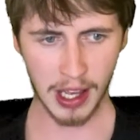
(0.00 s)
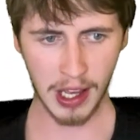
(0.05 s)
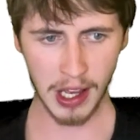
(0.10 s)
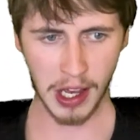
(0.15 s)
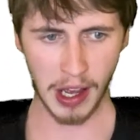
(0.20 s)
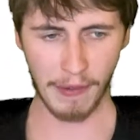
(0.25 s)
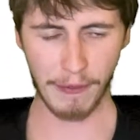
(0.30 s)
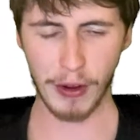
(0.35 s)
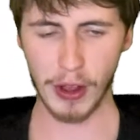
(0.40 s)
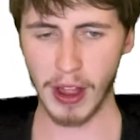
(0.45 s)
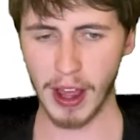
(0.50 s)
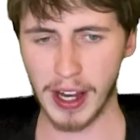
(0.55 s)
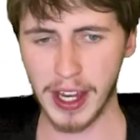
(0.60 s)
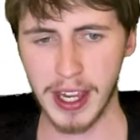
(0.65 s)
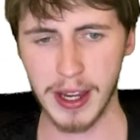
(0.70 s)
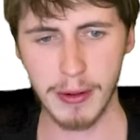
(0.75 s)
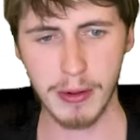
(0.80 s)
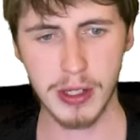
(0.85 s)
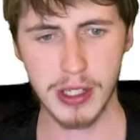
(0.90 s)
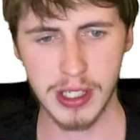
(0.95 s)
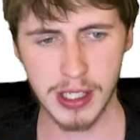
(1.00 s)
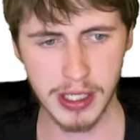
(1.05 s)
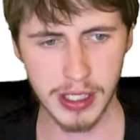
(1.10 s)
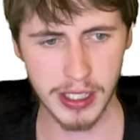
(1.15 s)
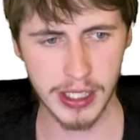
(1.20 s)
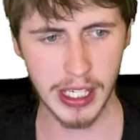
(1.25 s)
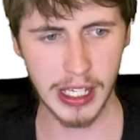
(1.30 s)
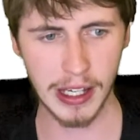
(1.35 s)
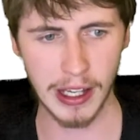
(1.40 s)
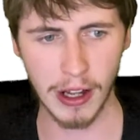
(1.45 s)
I feel like he was
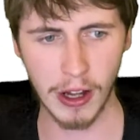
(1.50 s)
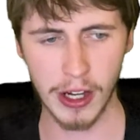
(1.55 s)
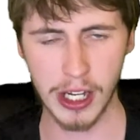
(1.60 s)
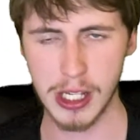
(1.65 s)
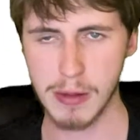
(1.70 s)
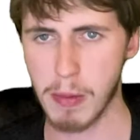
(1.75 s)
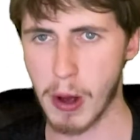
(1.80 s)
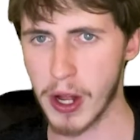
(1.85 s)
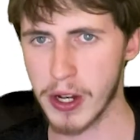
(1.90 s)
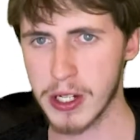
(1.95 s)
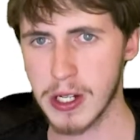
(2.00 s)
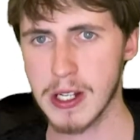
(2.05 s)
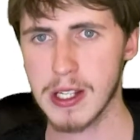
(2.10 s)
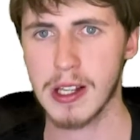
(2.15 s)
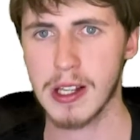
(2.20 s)
sitting on his punches a